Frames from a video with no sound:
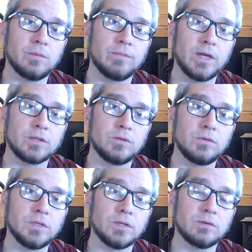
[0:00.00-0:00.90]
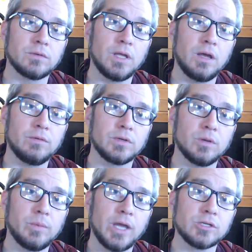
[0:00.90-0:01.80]
that union of love and
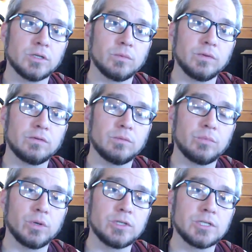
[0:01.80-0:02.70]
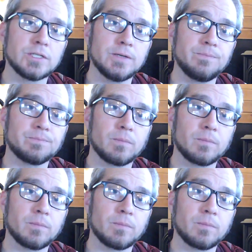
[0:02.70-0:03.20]
compassion and wisdom, bodhicitta,